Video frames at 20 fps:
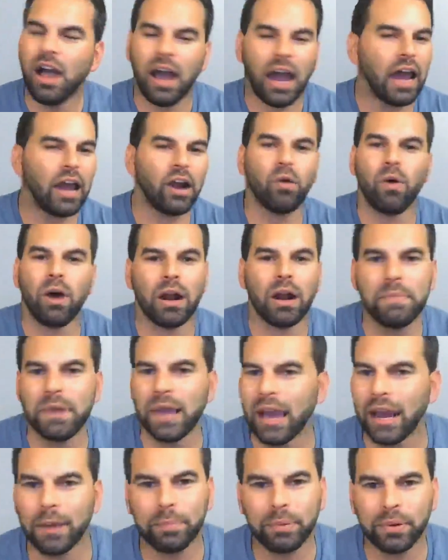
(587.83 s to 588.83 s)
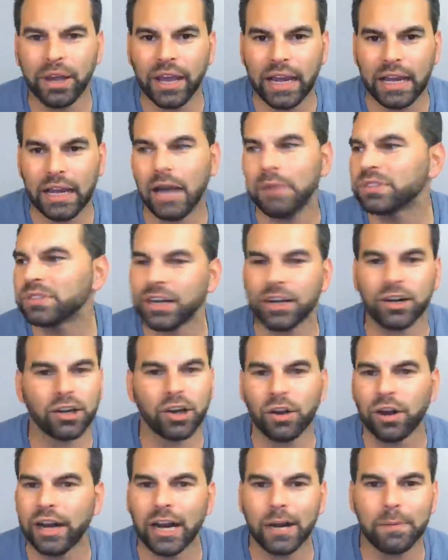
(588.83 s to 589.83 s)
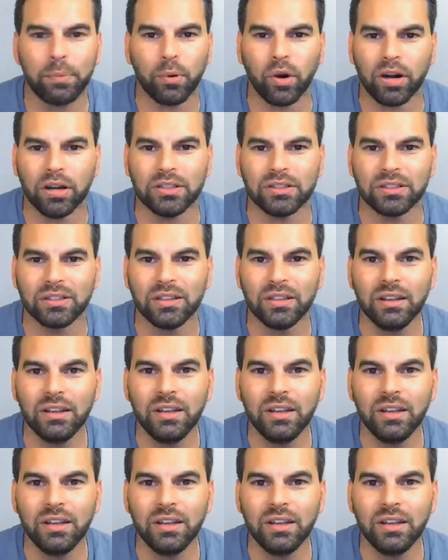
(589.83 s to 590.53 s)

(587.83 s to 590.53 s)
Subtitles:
I don't want to be on a plane. I'm scared to go to airports.